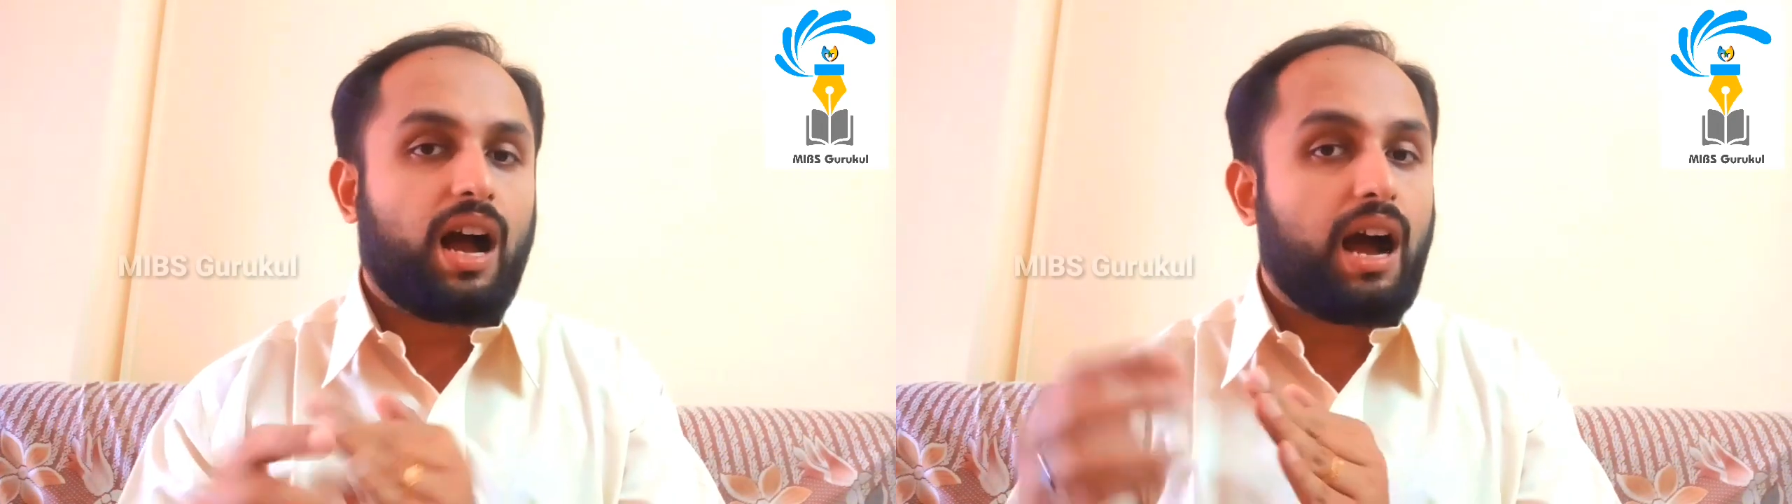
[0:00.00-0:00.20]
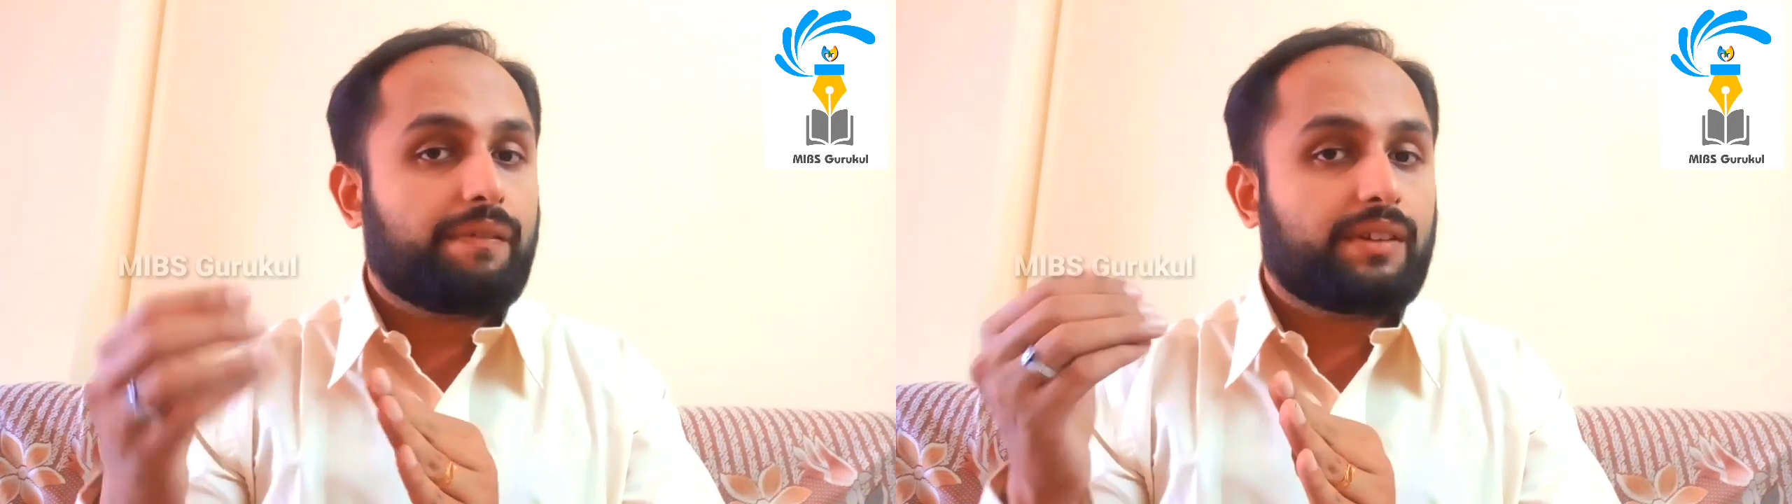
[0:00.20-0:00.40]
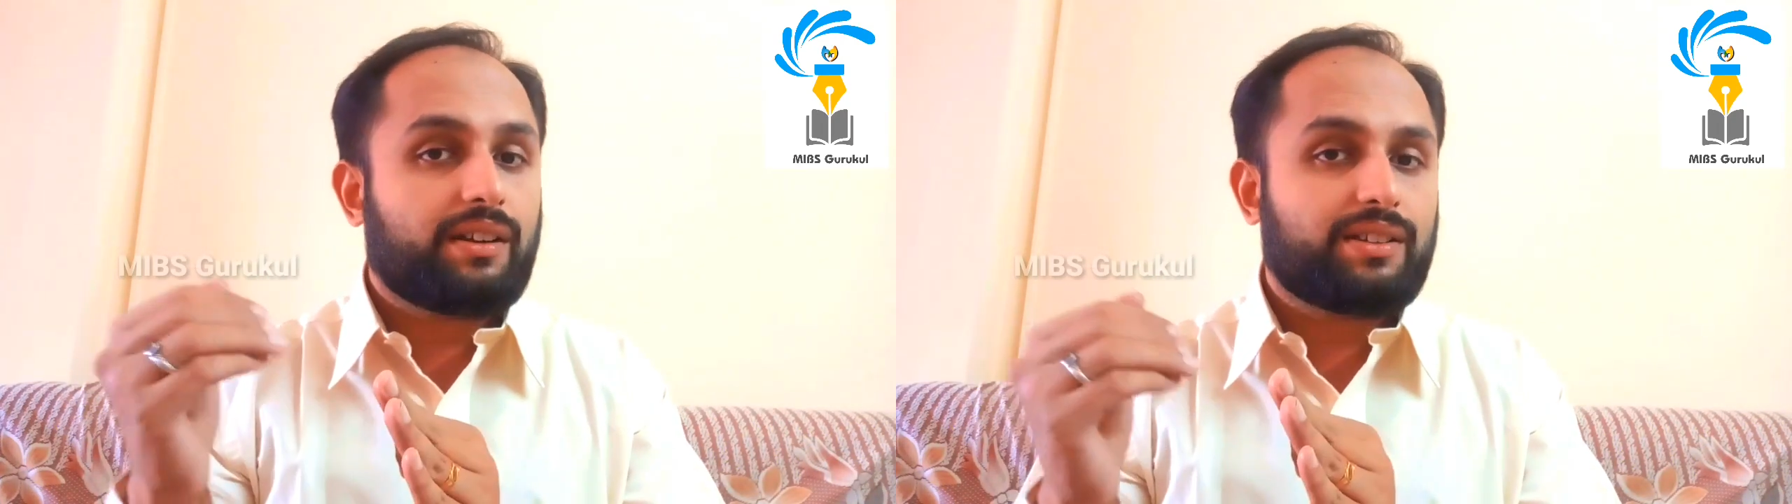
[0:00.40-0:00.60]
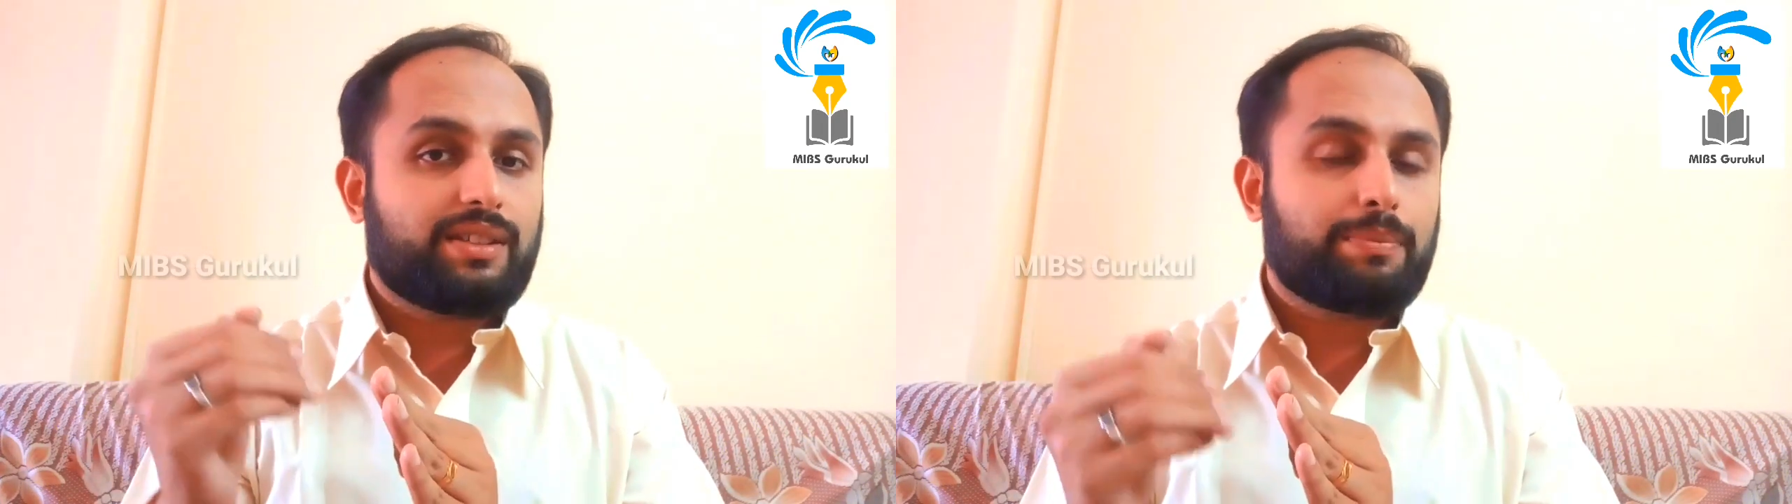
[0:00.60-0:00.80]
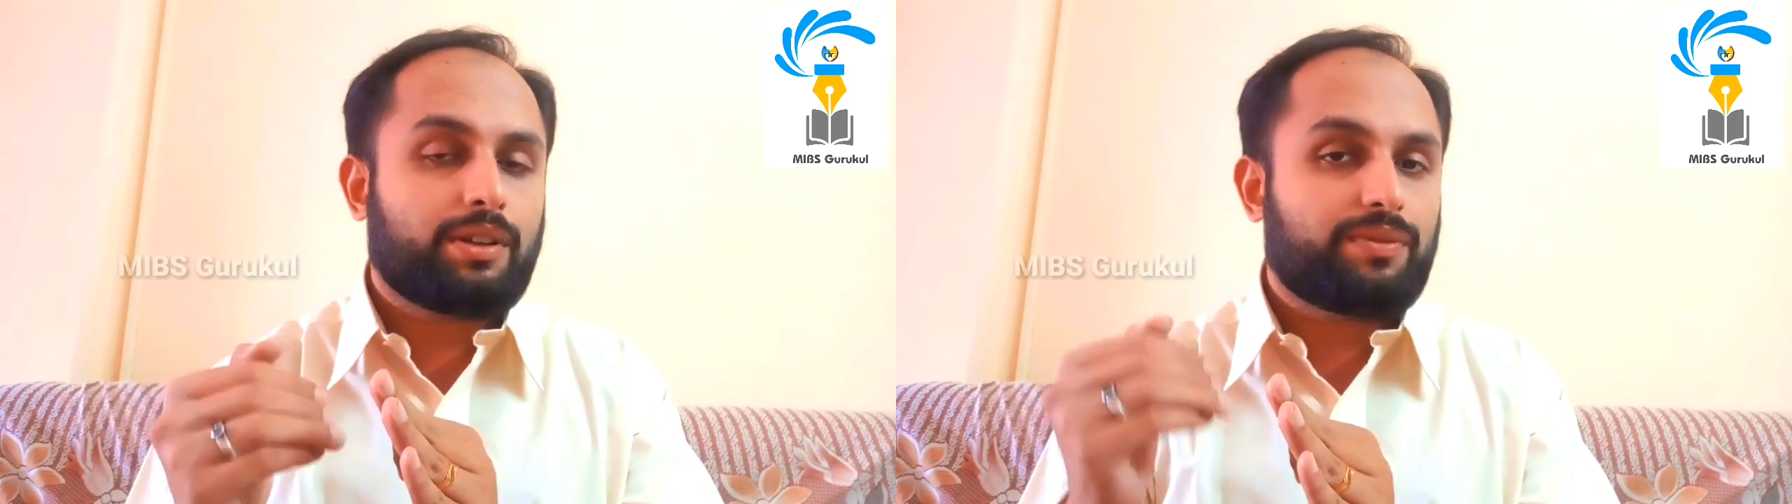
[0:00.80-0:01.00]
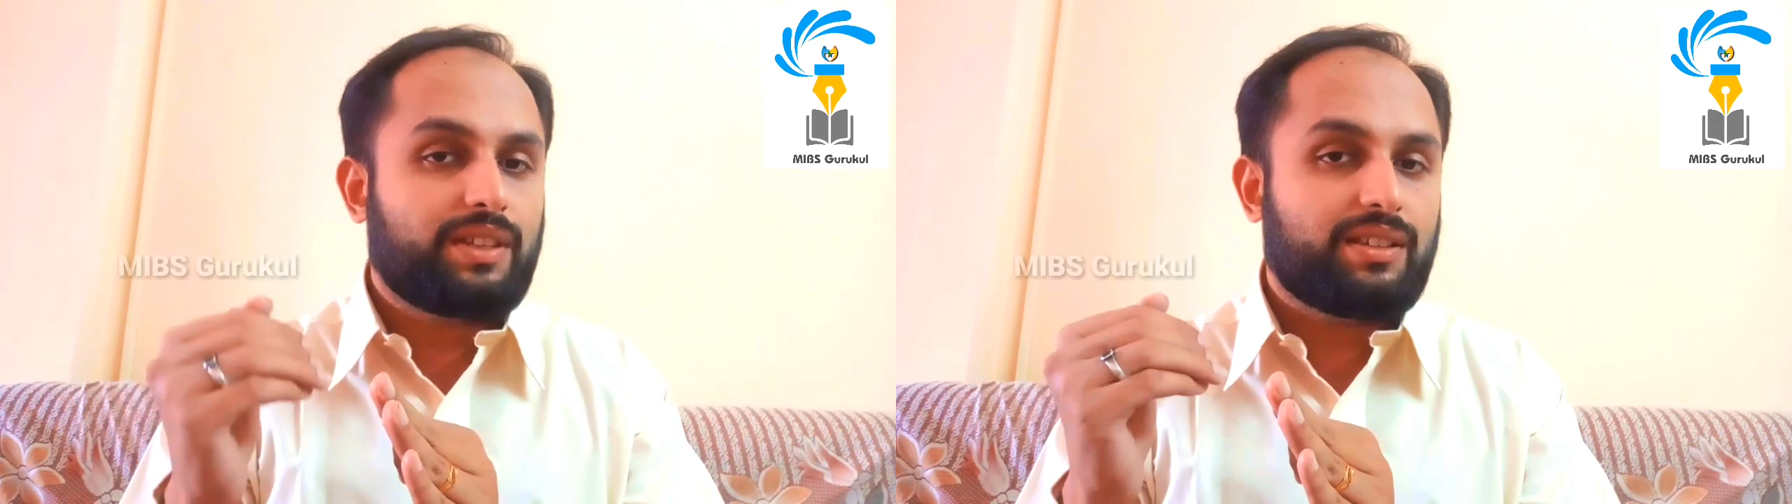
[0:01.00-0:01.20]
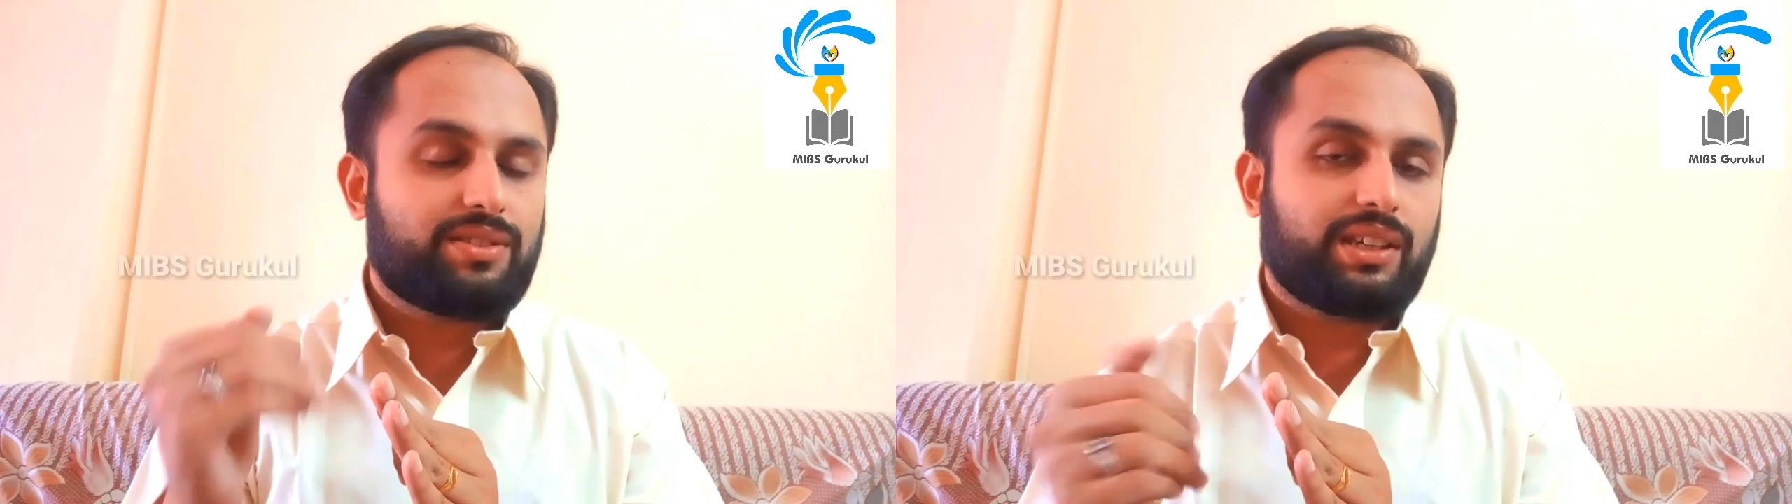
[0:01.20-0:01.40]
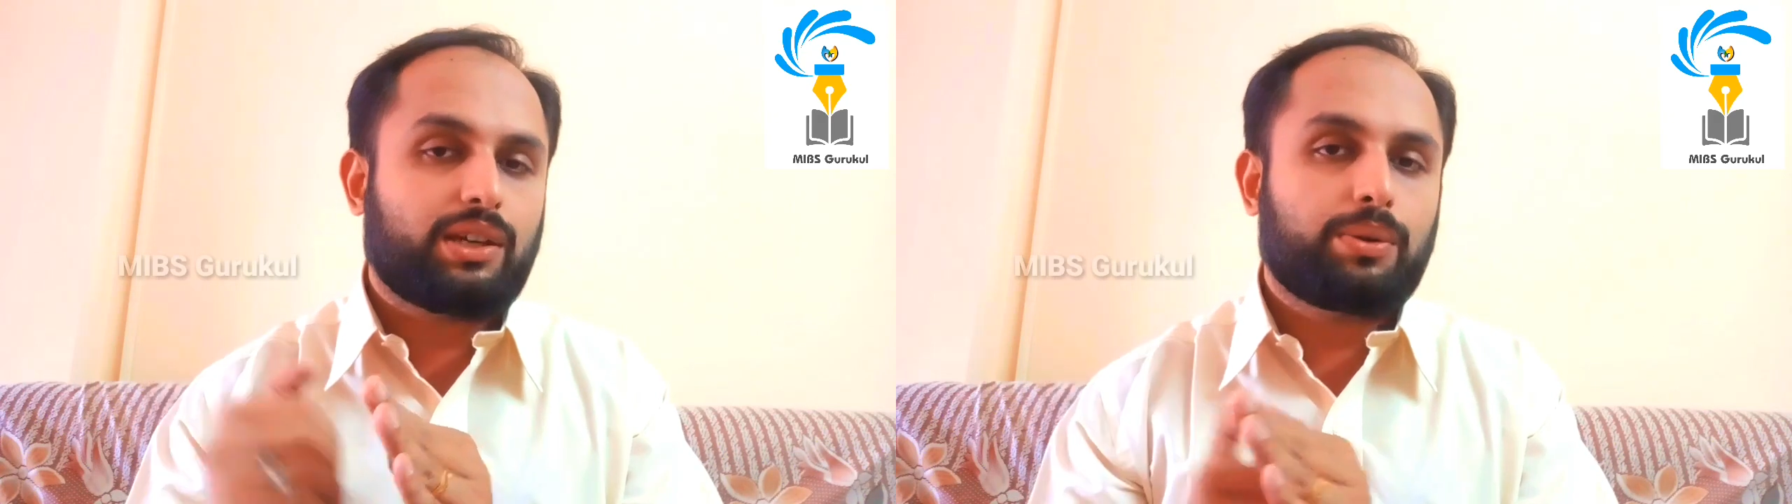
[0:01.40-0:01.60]
After receipt of these
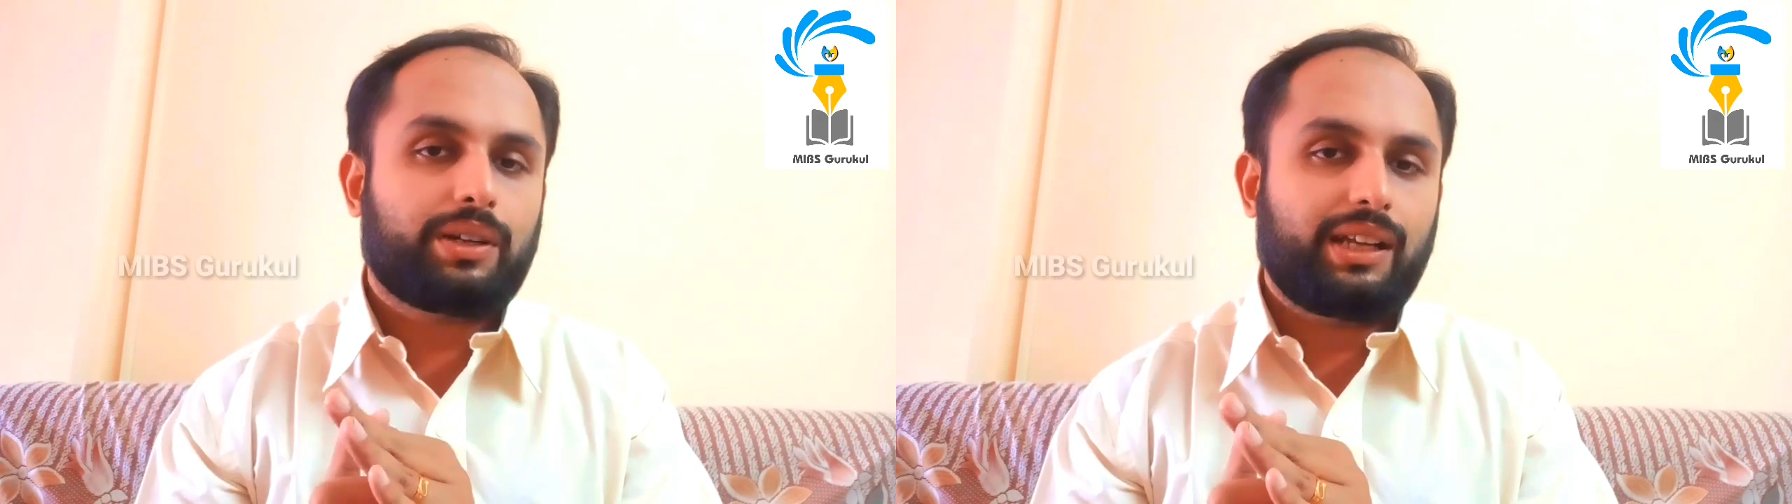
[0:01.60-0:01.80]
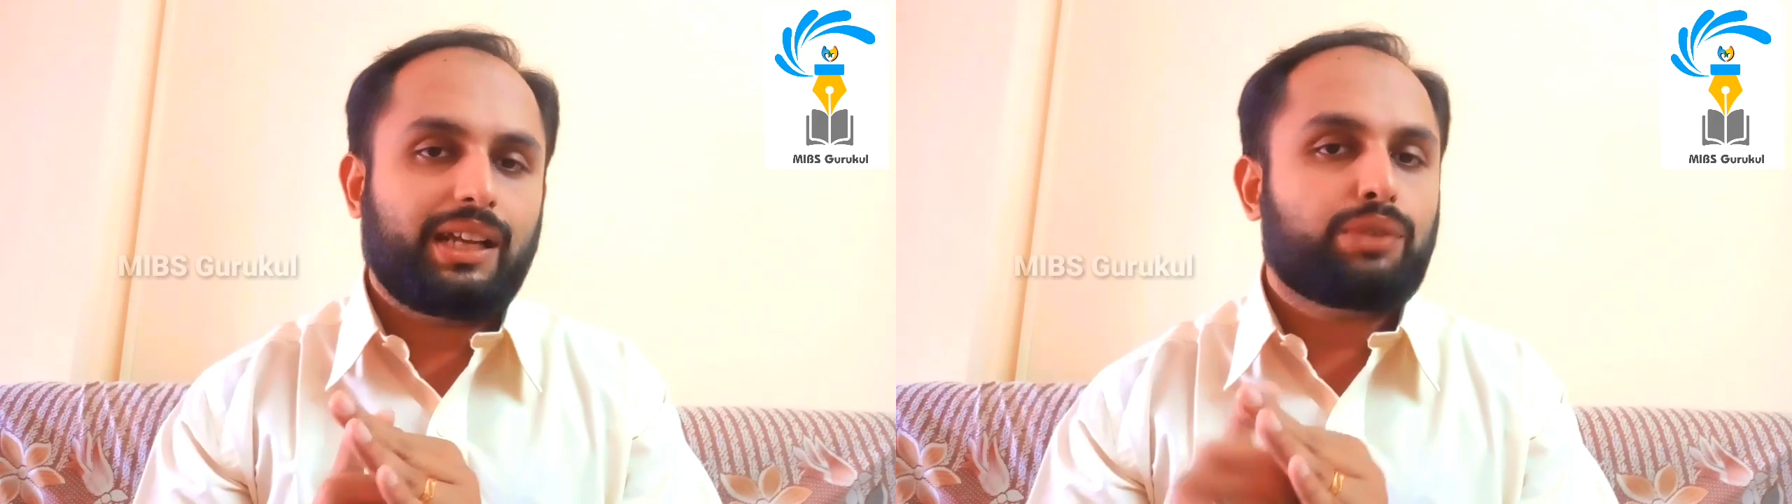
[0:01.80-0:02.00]
security,